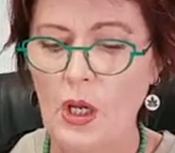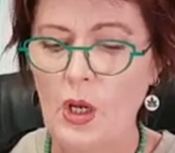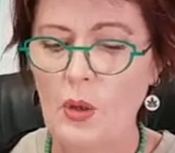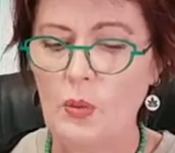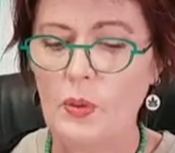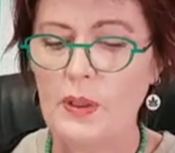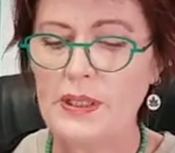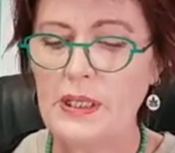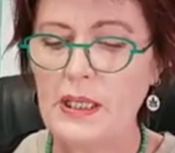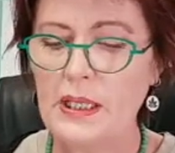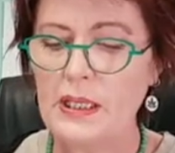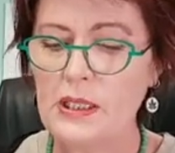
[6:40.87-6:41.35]

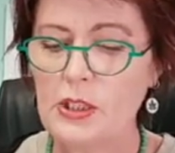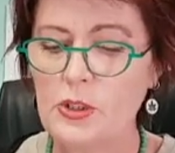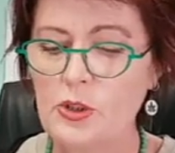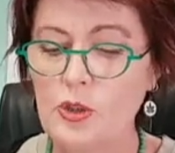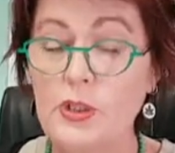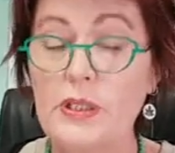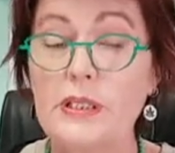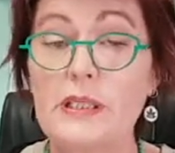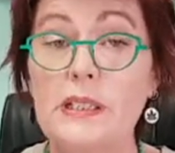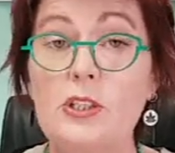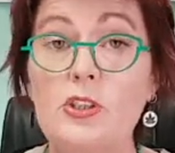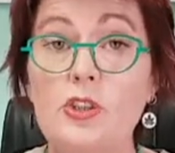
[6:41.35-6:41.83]
within a
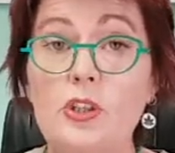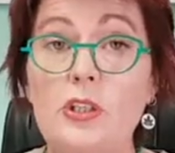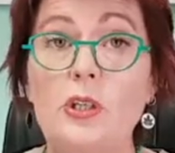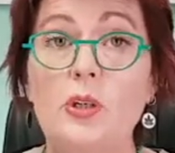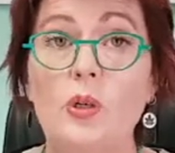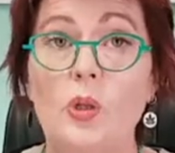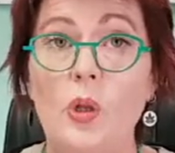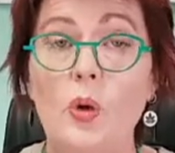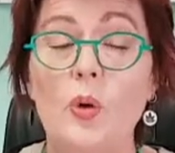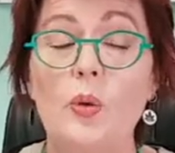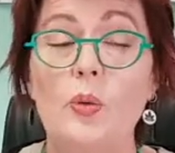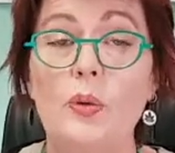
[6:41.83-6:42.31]

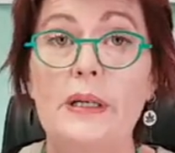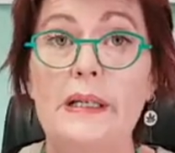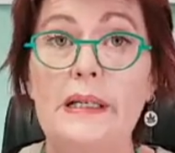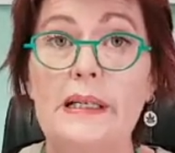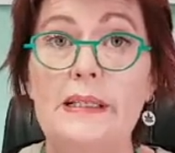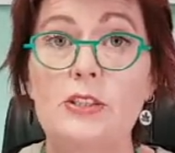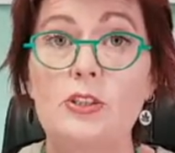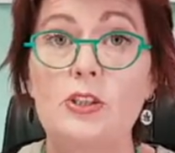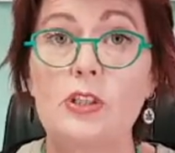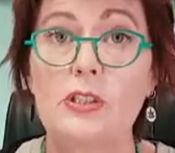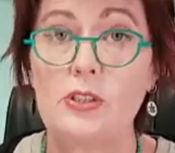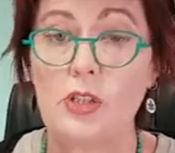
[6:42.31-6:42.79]
traditional or
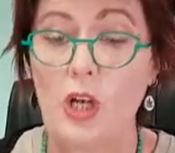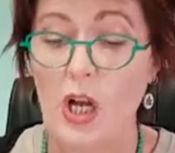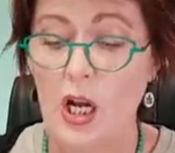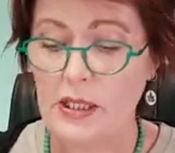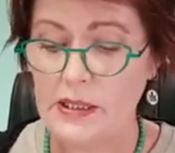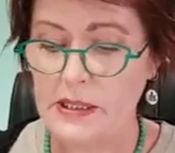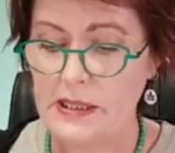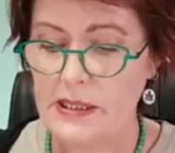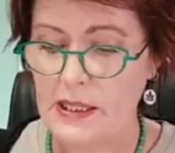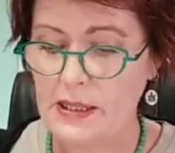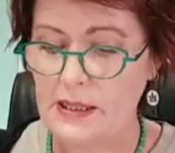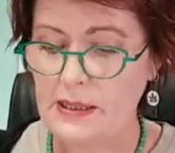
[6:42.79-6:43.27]
religious
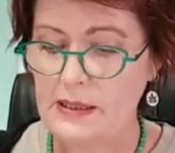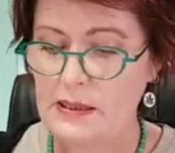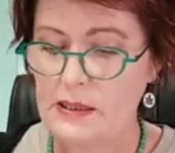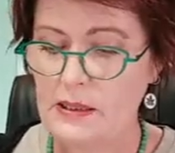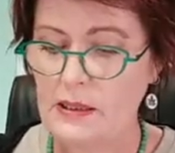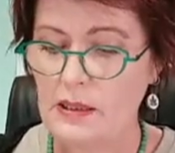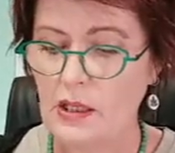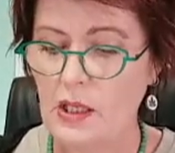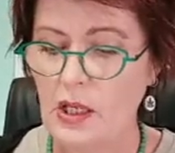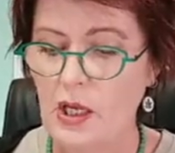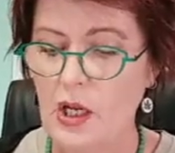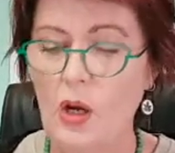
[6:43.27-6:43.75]

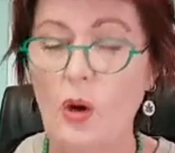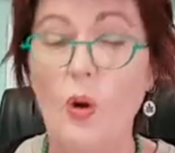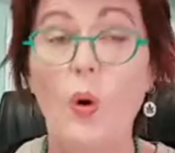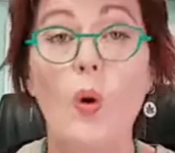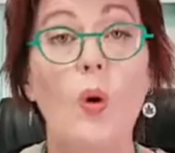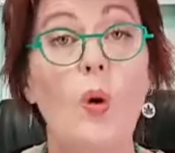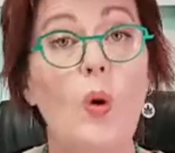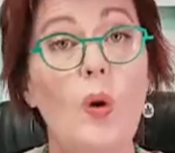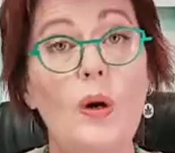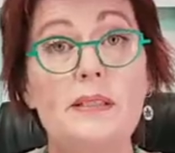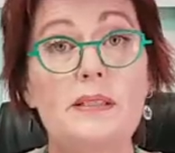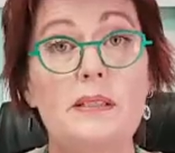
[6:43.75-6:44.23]
context,
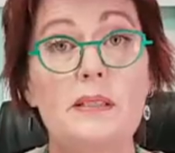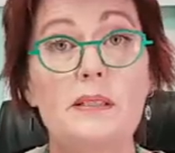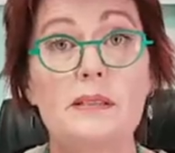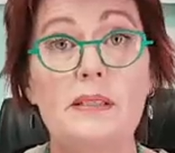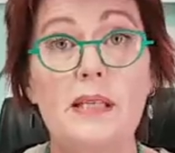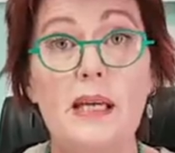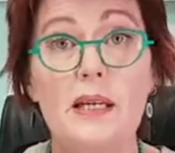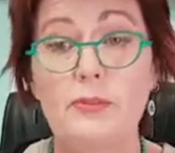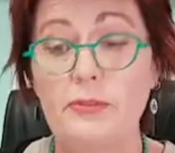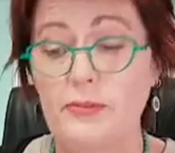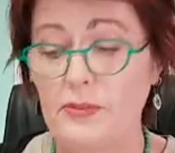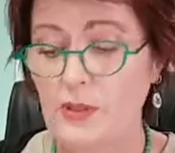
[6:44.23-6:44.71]
or as a
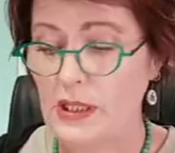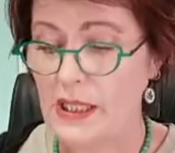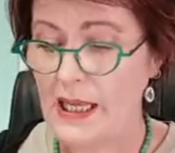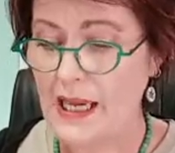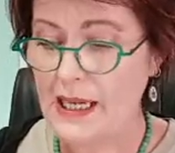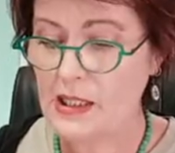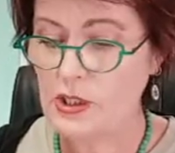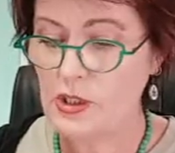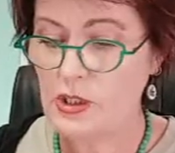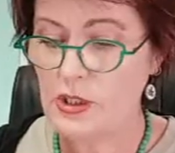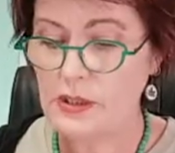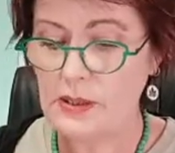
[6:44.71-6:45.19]
safe
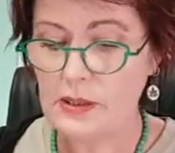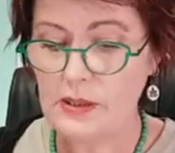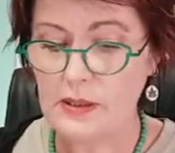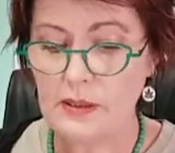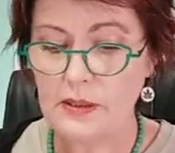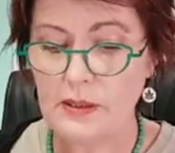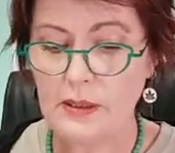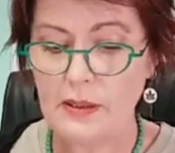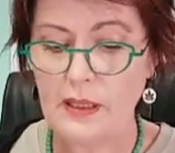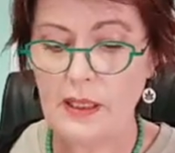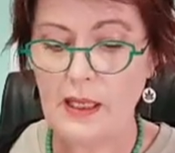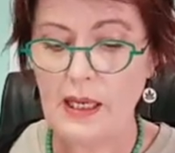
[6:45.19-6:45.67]
relaxant,
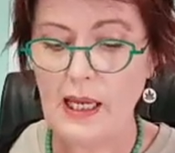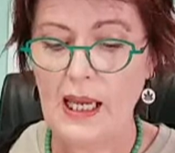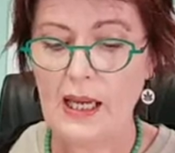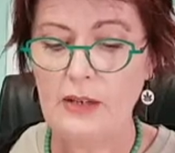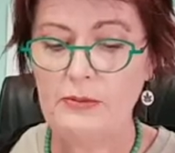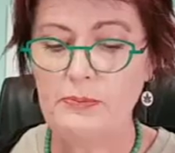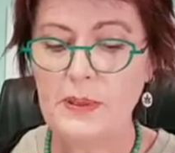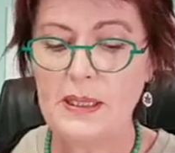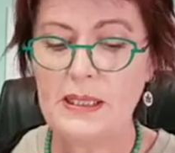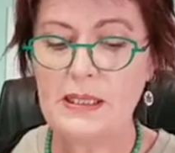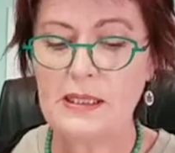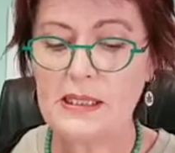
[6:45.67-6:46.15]

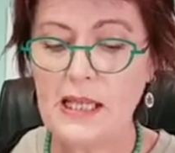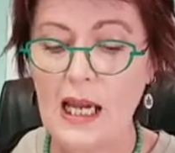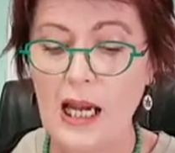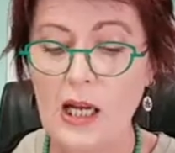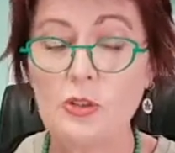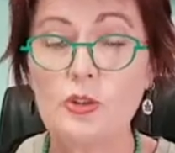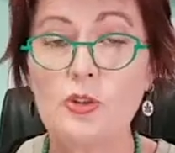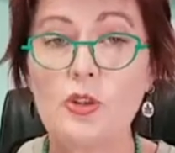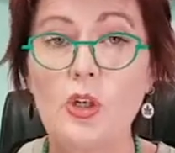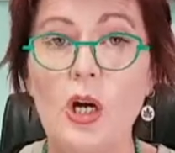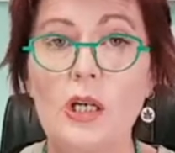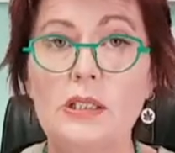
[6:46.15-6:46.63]
have been
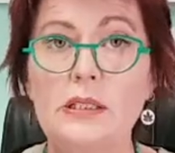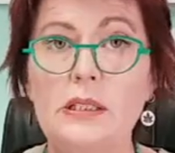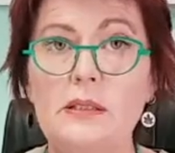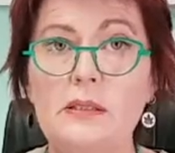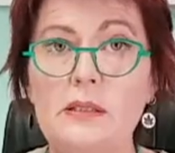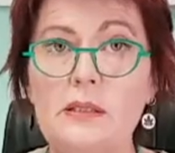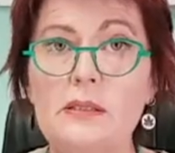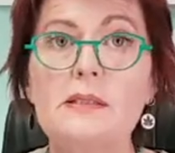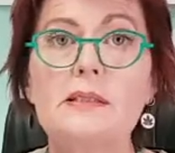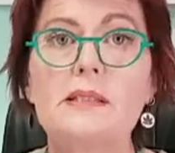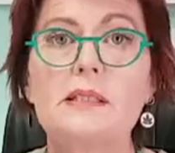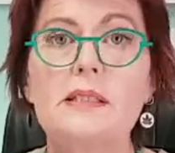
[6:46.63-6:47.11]

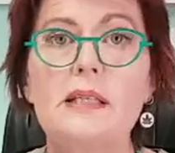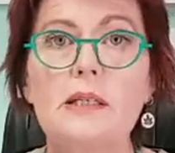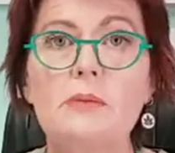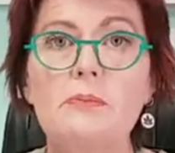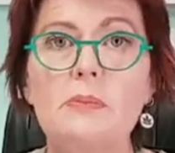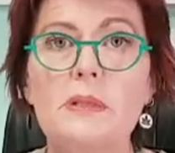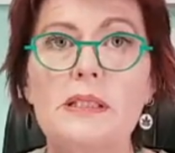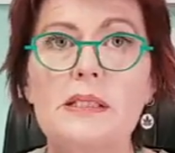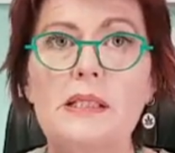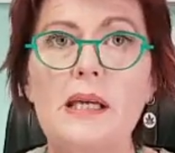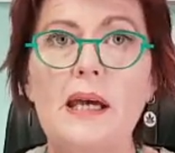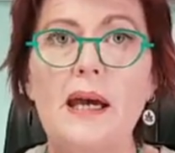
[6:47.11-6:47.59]
downtrodden,
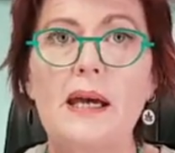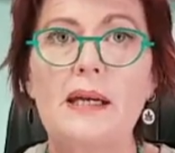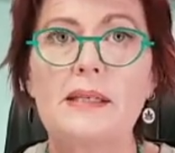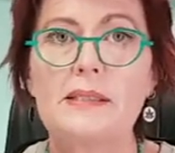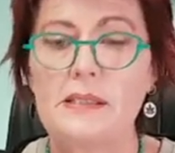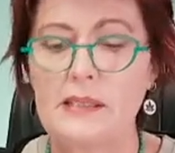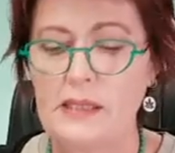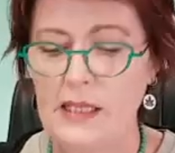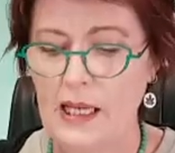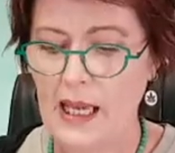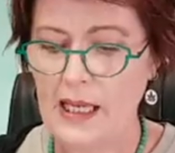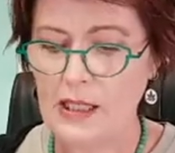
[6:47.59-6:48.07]

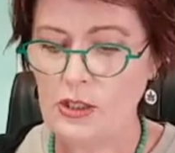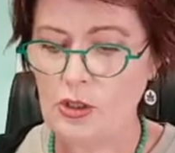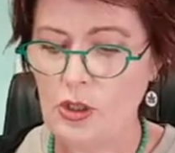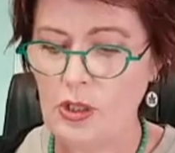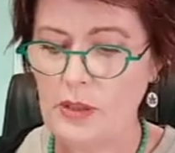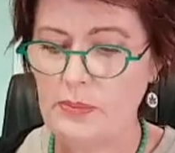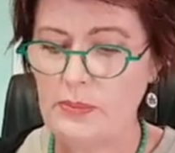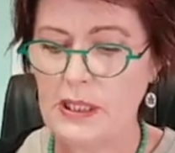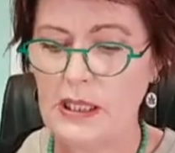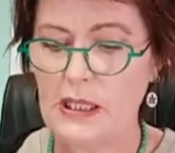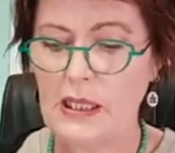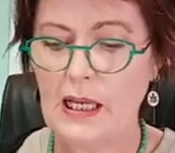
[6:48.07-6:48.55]
stigmatized and
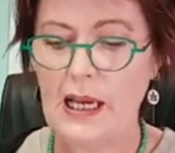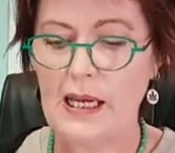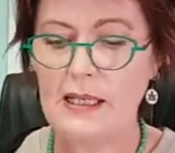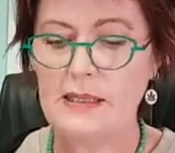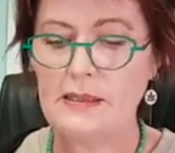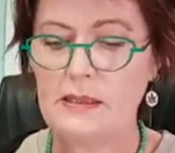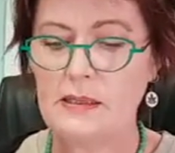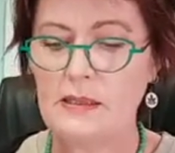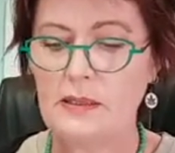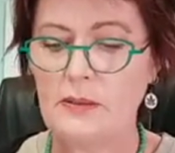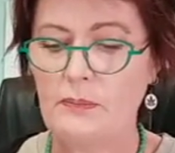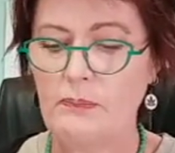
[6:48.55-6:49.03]

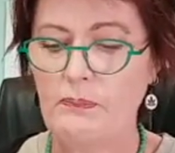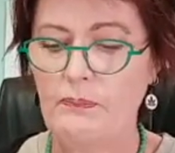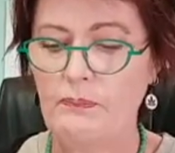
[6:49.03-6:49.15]
criminalized.